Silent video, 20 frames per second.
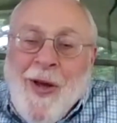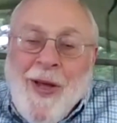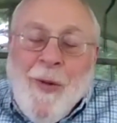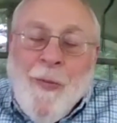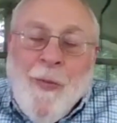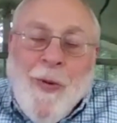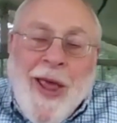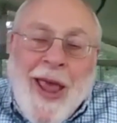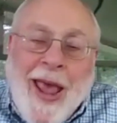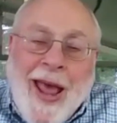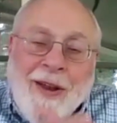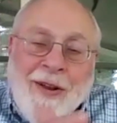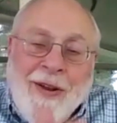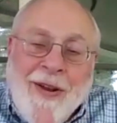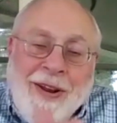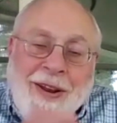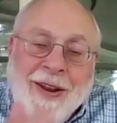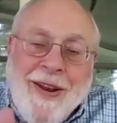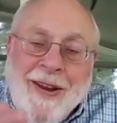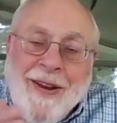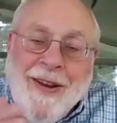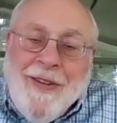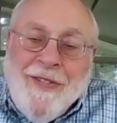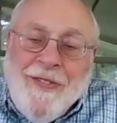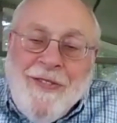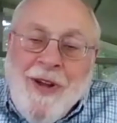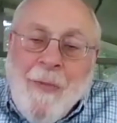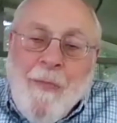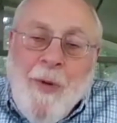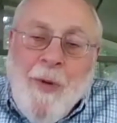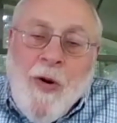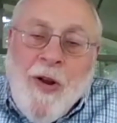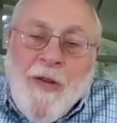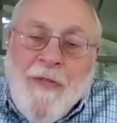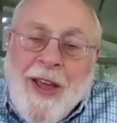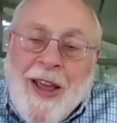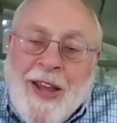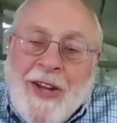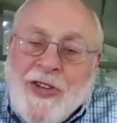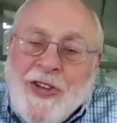we had some
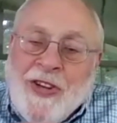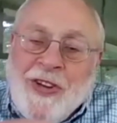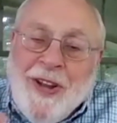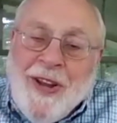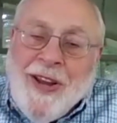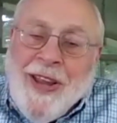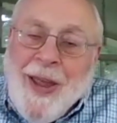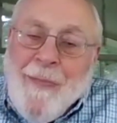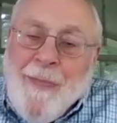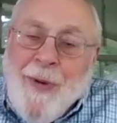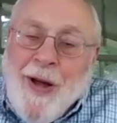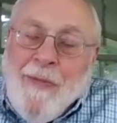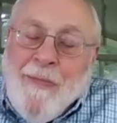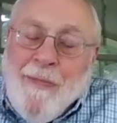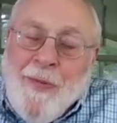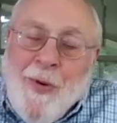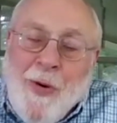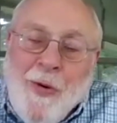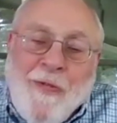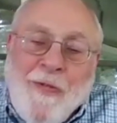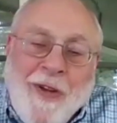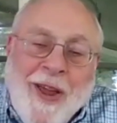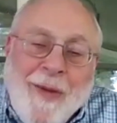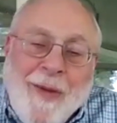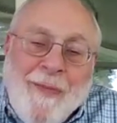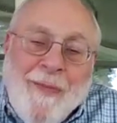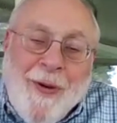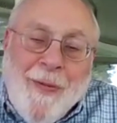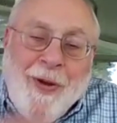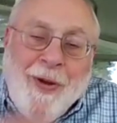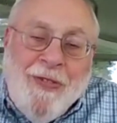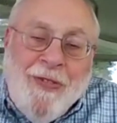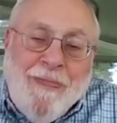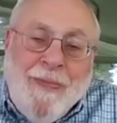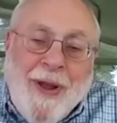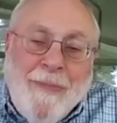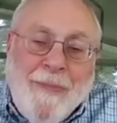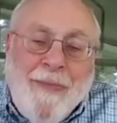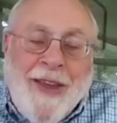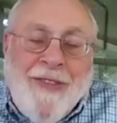motivation to keep on moving, but we
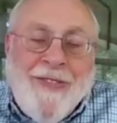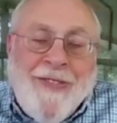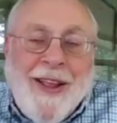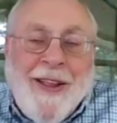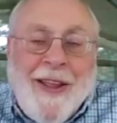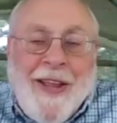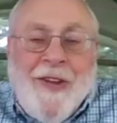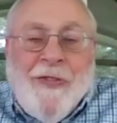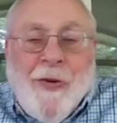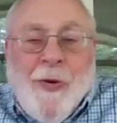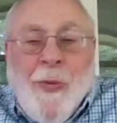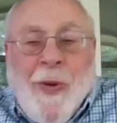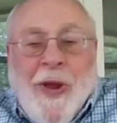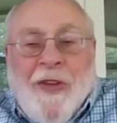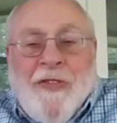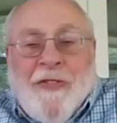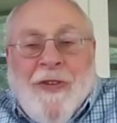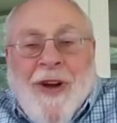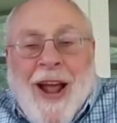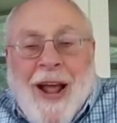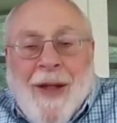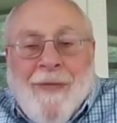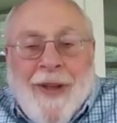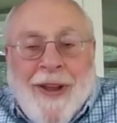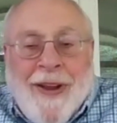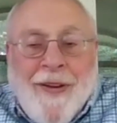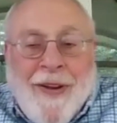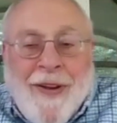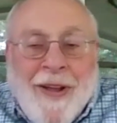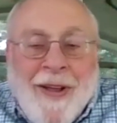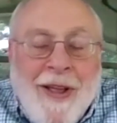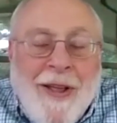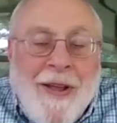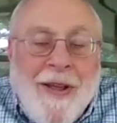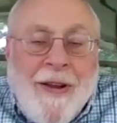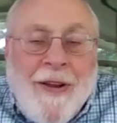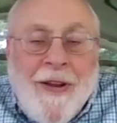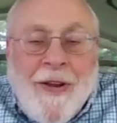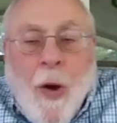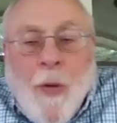spent basically 2 weeks traveling to
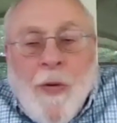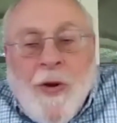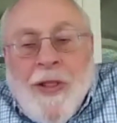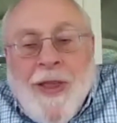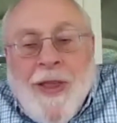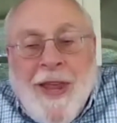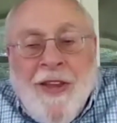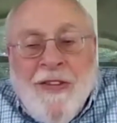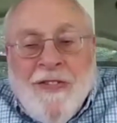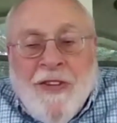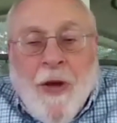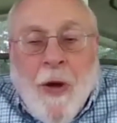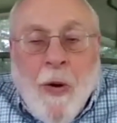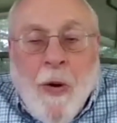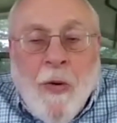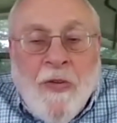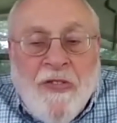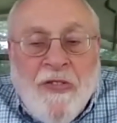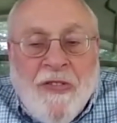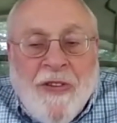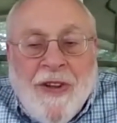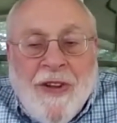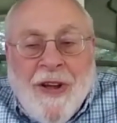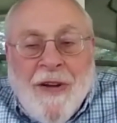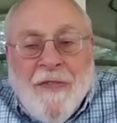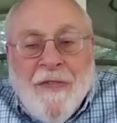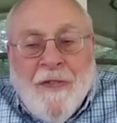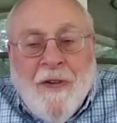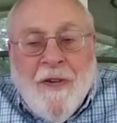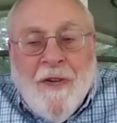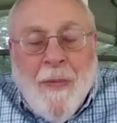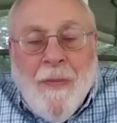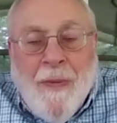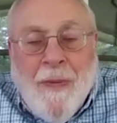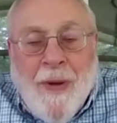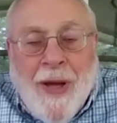go to the East Coast from